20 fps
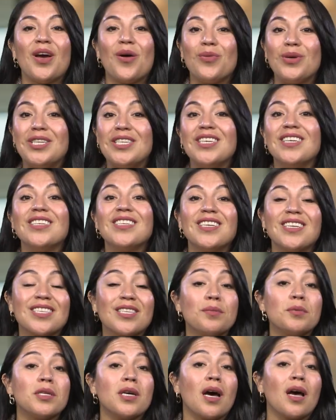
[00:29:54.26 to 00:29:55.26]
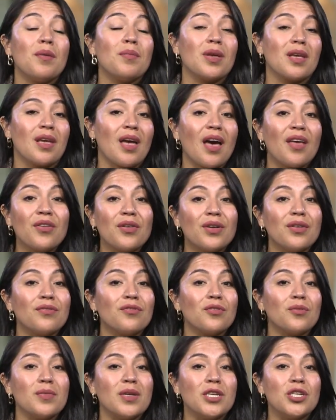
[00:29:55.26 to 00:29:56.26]
Now, we did take some time and gathered
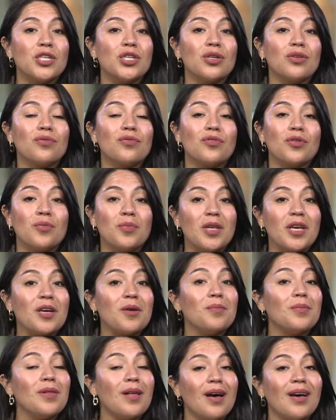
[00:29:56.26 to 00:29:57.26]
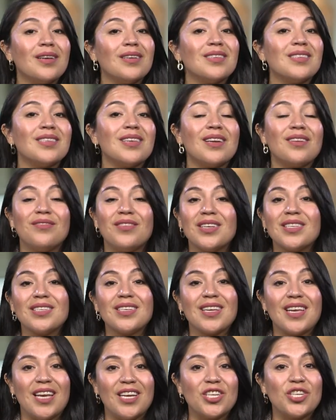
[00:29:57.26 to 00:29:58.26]
information from the Compliance and
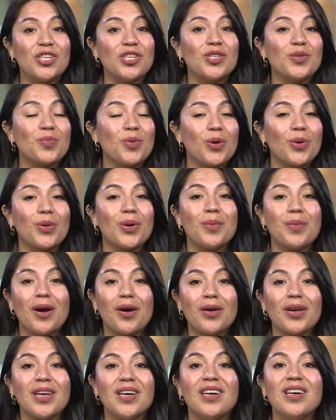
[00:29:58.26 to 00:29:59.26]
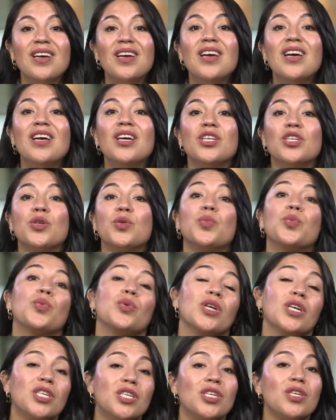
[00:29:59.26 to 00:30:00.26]
Investigations Program area to
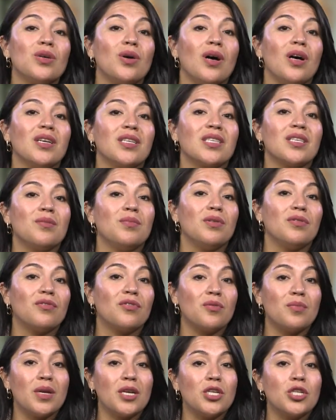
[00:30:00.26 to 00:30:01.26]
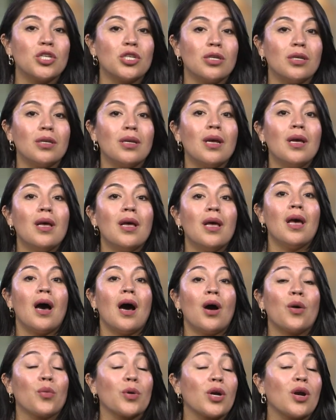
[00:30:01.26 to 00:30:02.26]
bring to you all some information
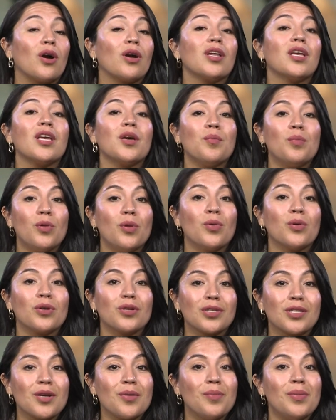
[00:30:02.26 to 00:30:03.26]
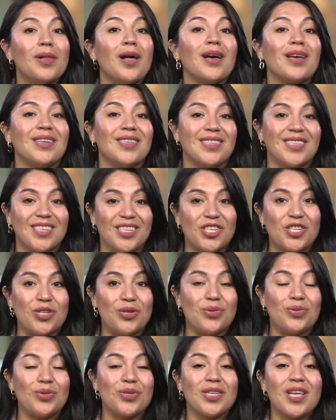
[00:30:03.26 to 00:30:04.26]
regarding employers' compliance
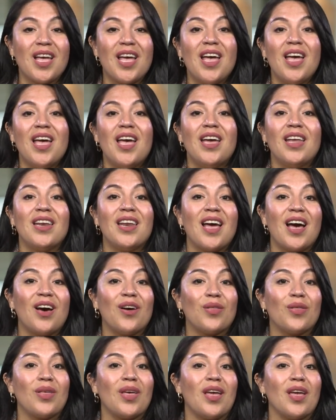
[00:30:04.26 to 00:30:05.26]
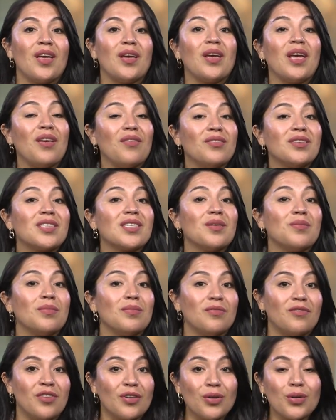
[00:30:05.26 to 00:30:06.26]
issues. Now, they gave us
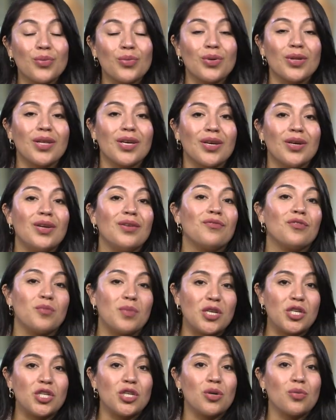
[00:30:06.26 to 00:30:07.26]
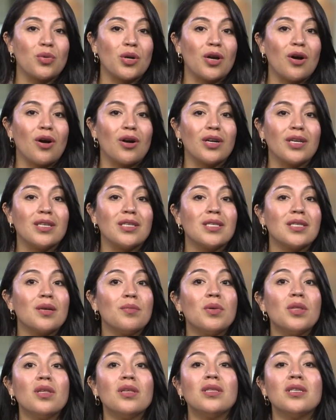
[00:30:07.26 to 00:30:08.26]
some really good information regarding
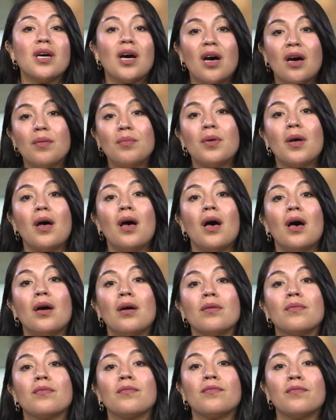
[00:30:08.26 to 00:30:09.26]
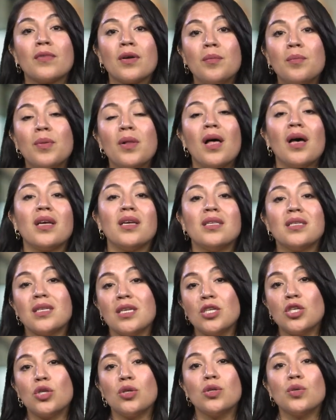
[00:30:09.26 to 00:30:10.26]
some of the top compliance
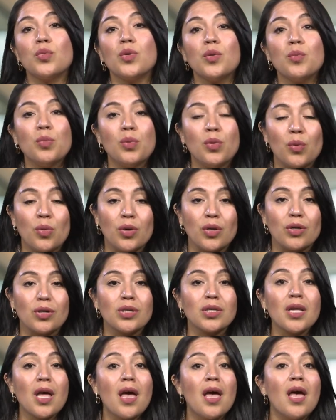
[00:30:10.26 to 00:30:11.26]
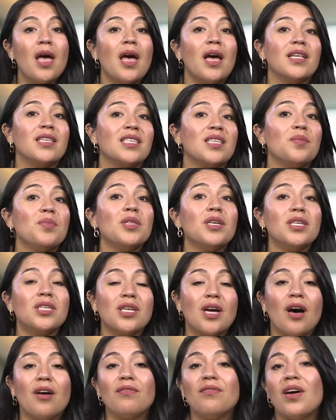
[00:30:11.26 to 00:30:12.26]
issues with employers, and some of the
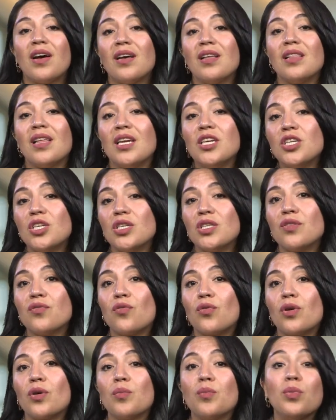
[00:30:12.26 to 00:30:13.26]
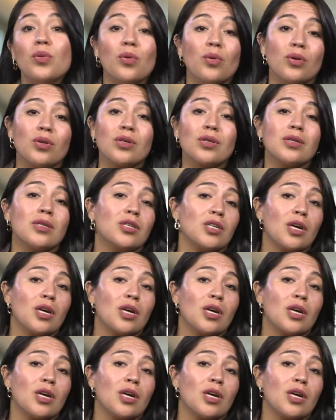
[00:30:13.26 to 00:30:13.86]
top violations for employers in